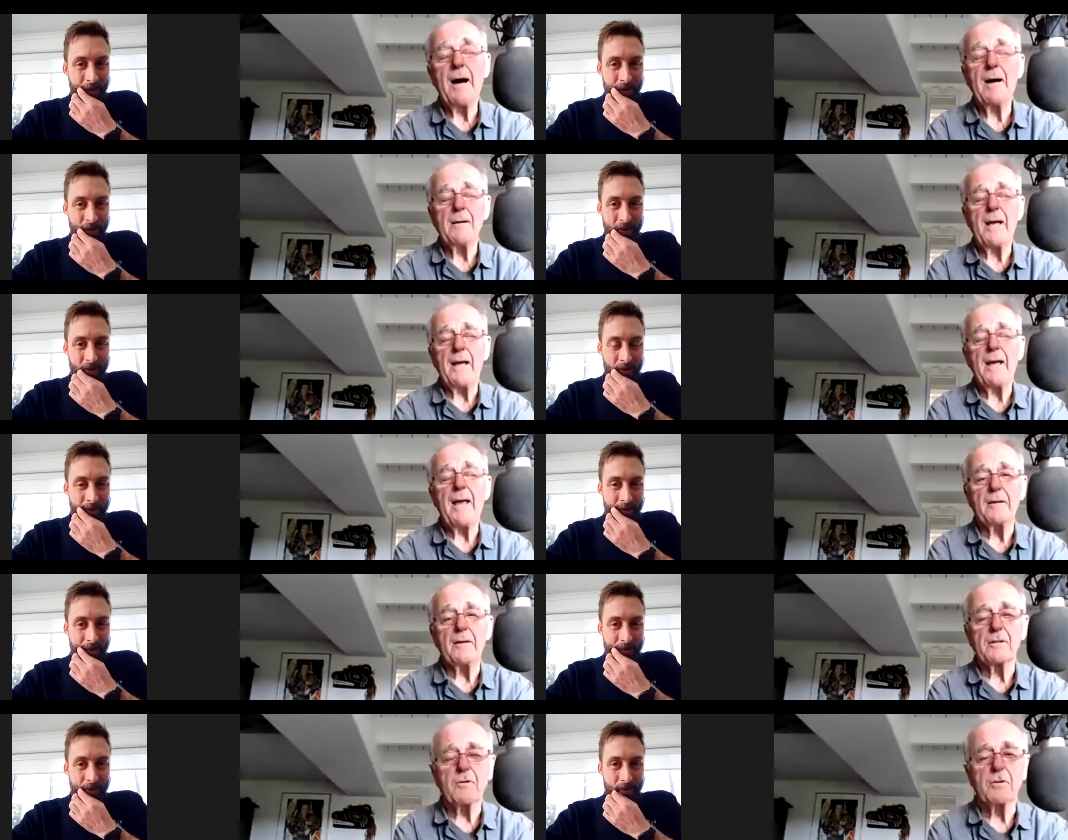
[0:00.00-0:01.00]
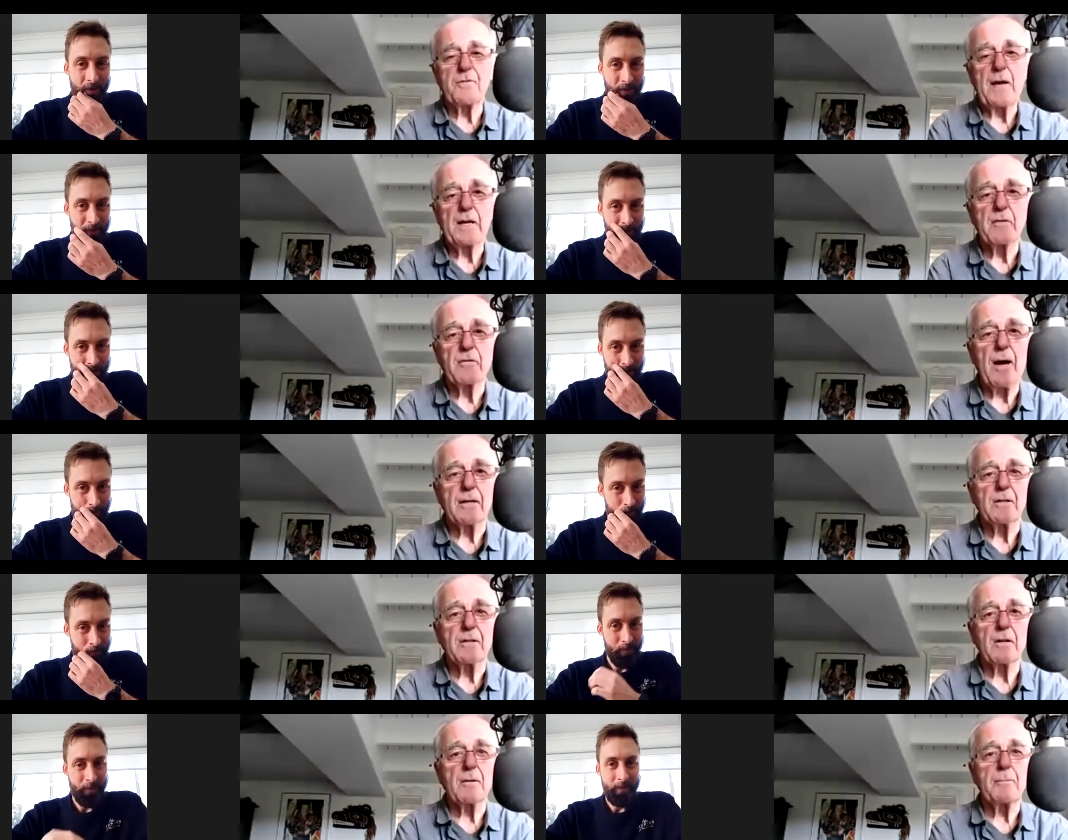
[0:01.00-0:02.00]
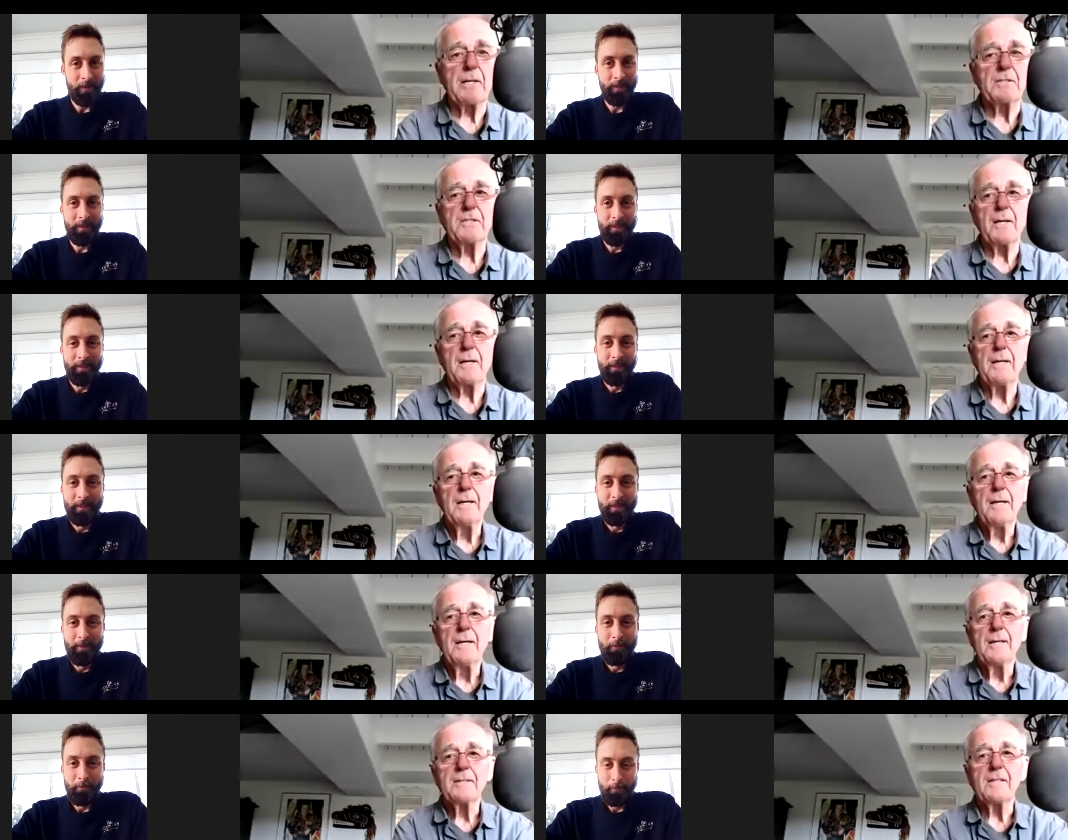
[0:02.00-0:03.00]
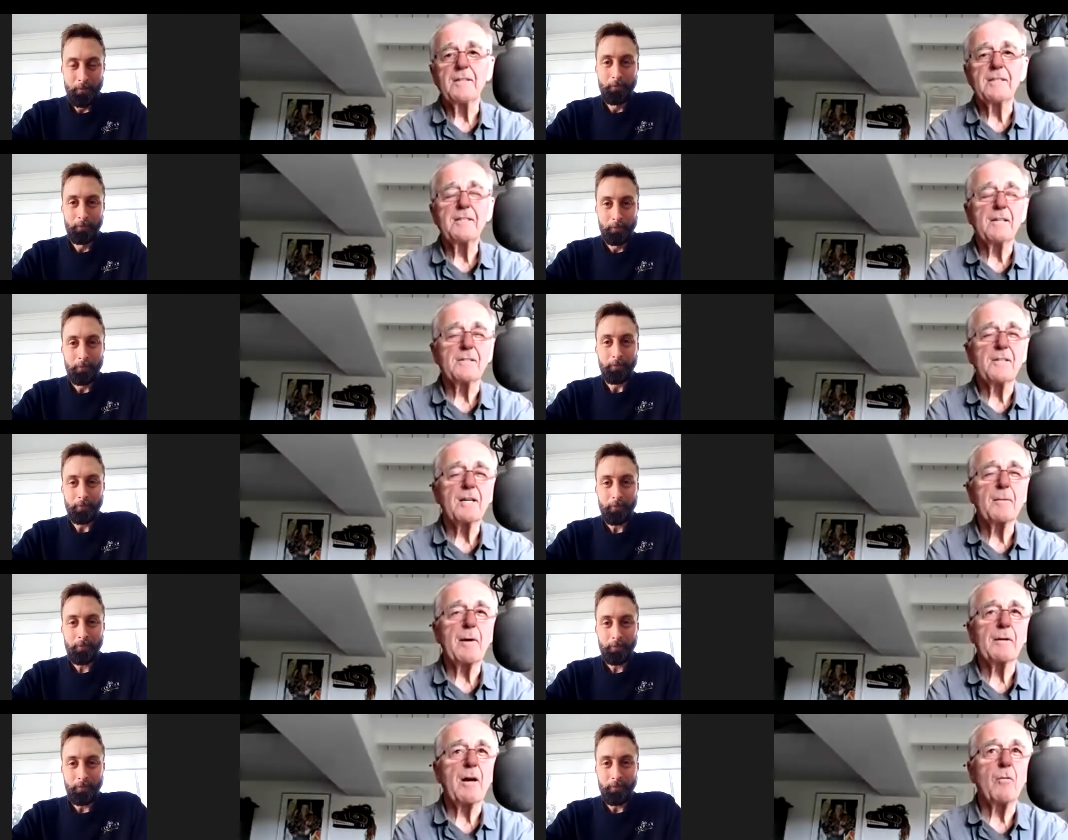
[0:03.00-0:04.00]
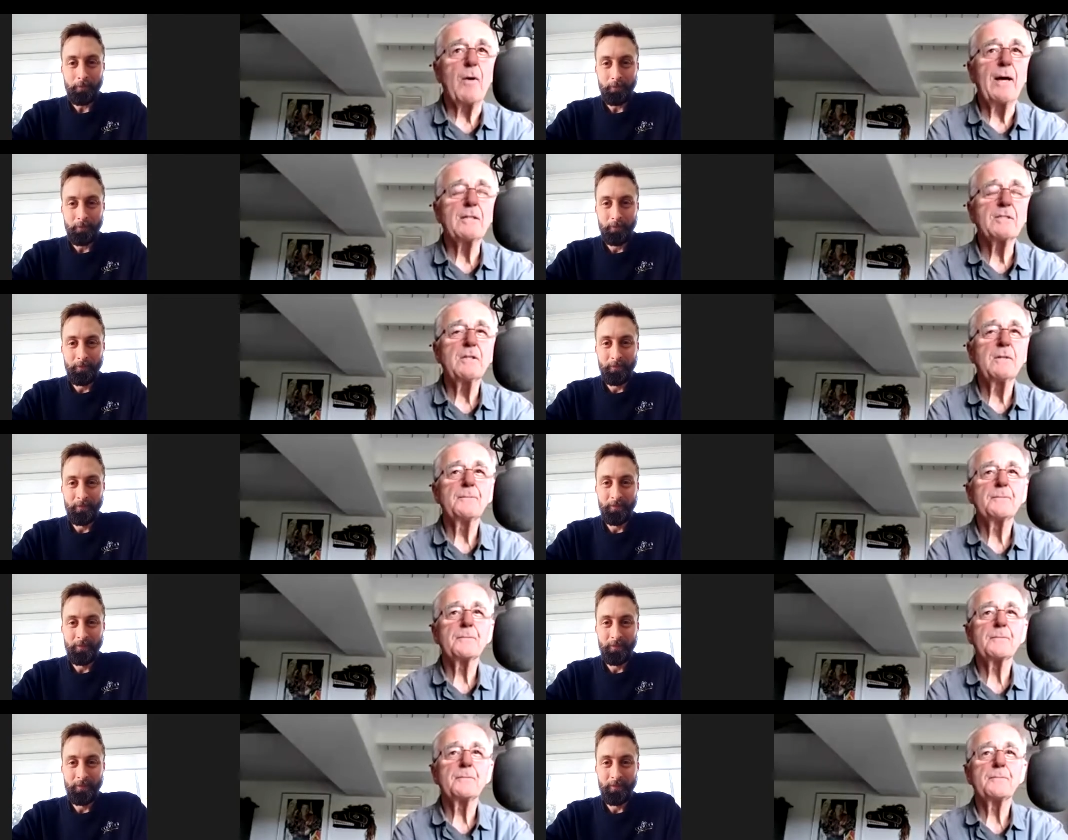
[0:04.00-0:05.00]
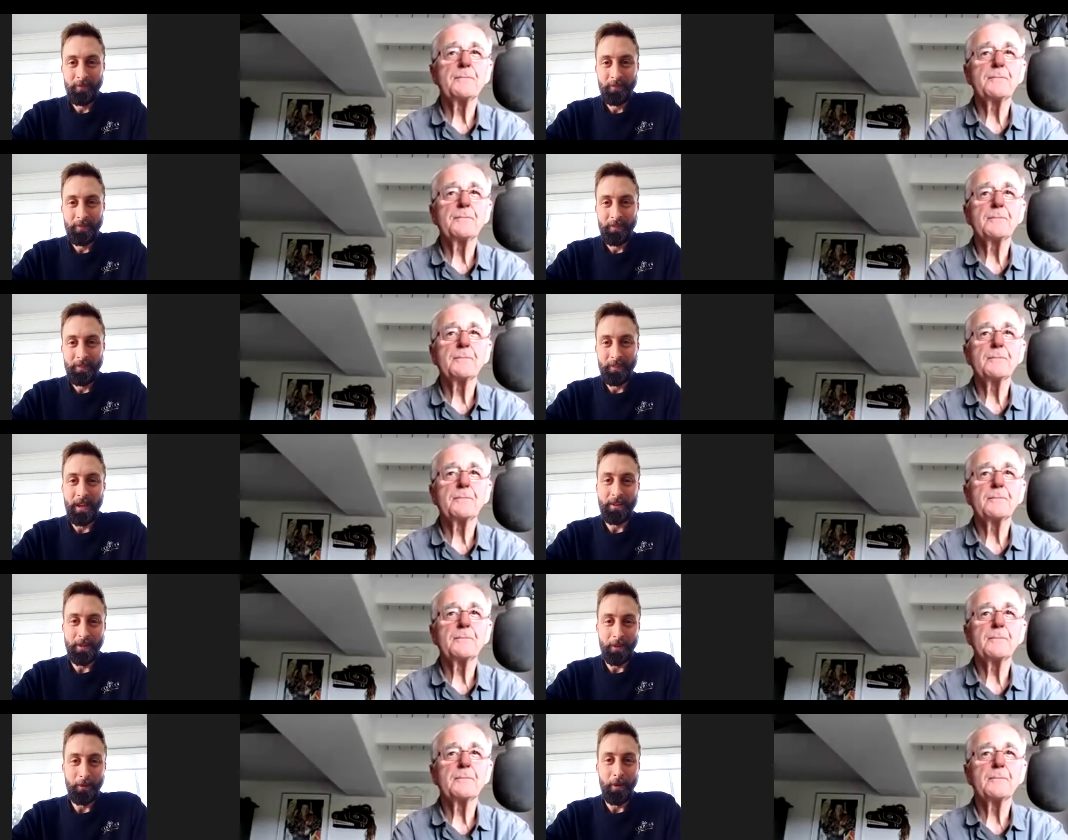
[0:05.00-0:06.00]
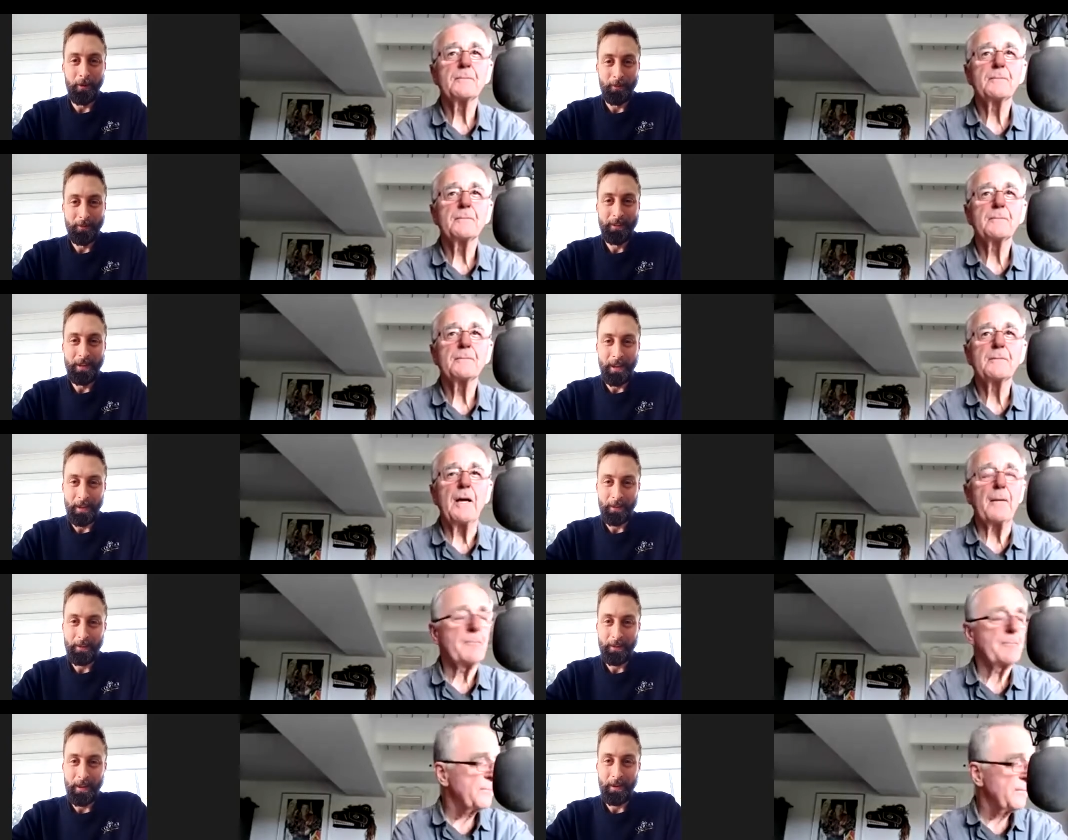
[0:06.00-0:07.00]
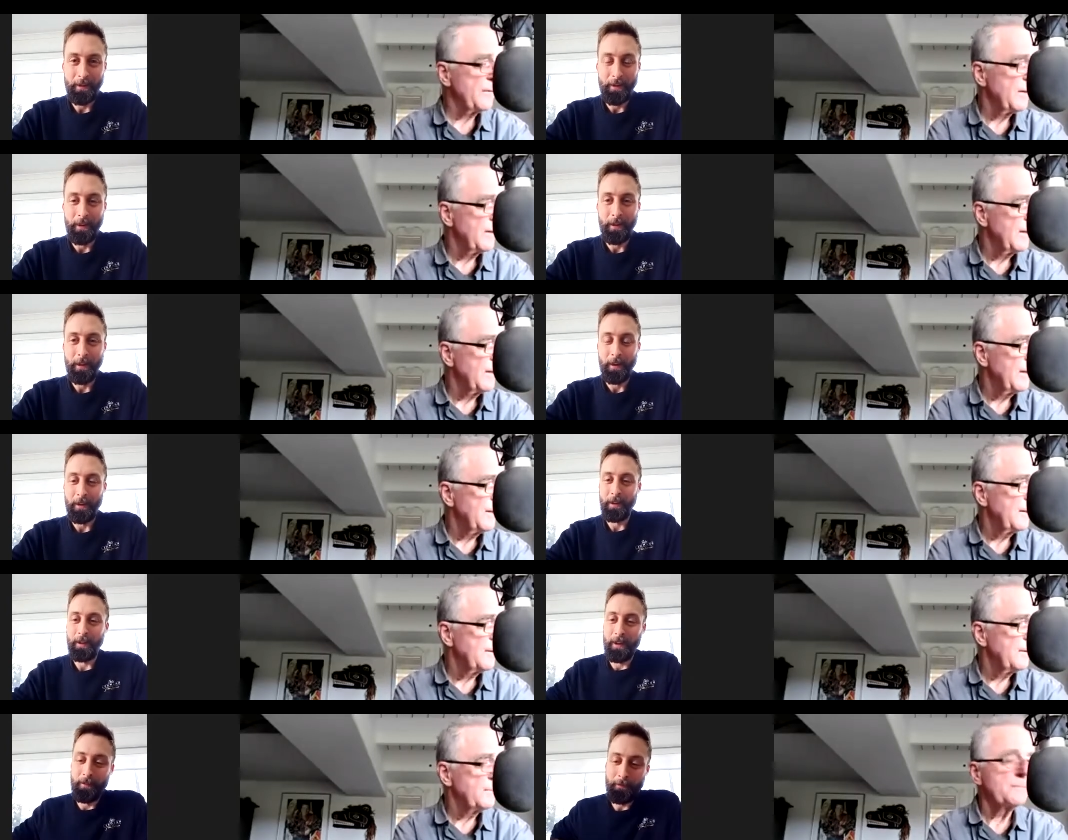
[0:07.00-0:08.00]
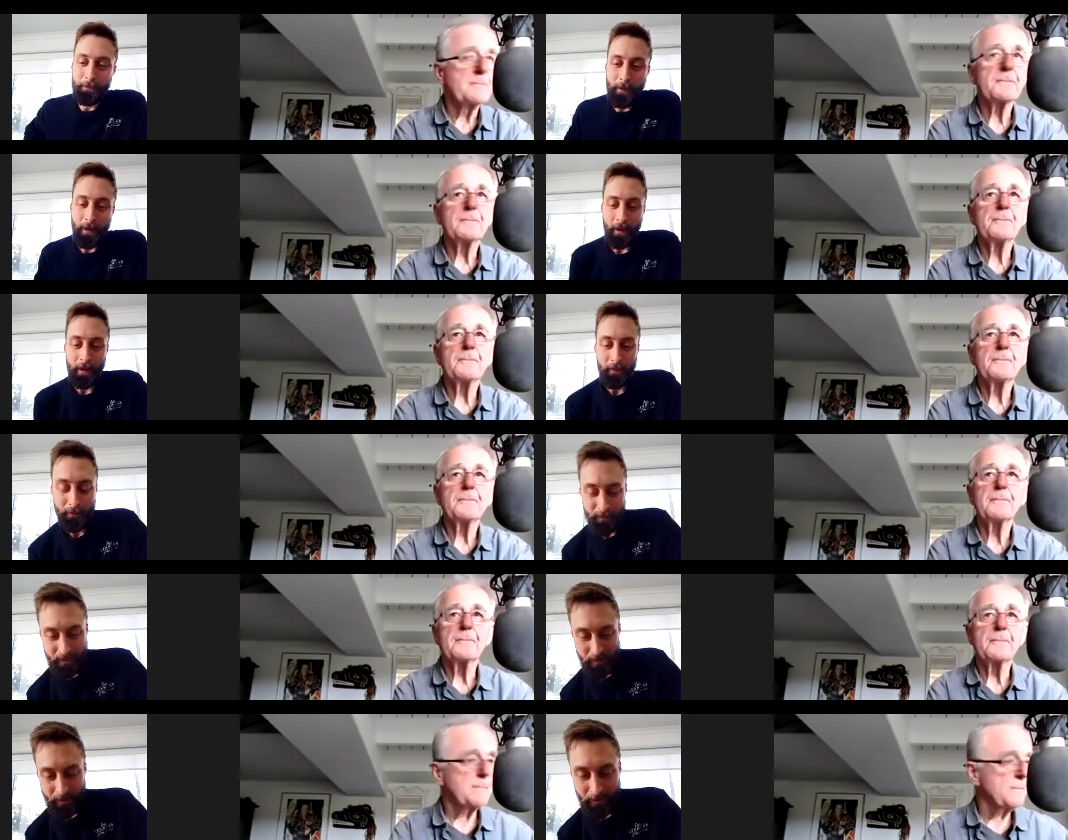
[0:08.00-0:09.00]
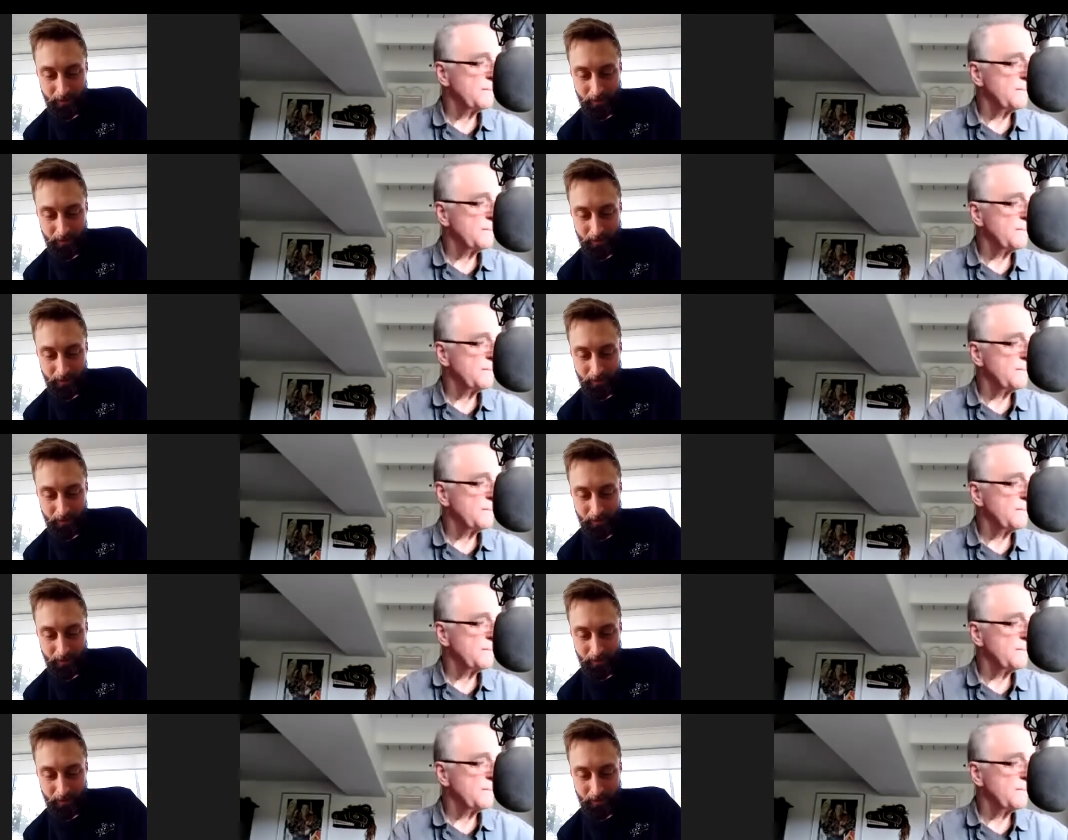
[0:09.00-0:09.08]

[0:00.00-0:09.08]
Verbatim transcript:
Speaker 1: uh, and of course Vancouver Island, all of BC. Did they t- talk about out west?
Speaker 2: They did a lot, yeah. And I've, I have visited